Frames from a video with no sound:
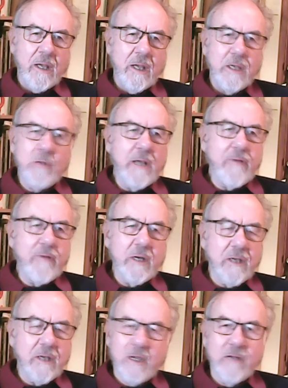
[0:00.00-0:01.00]
You'll
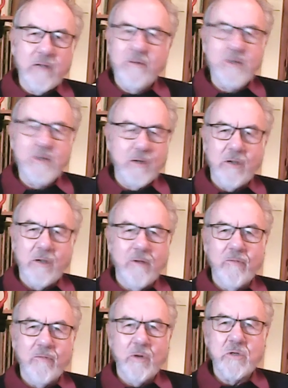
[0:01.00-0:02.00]
never
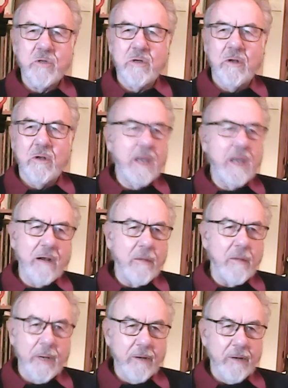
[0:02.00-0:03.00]
conserve what you don't care
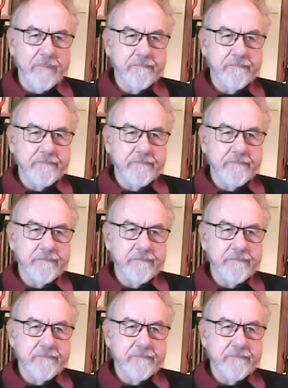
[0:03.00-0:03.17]
about.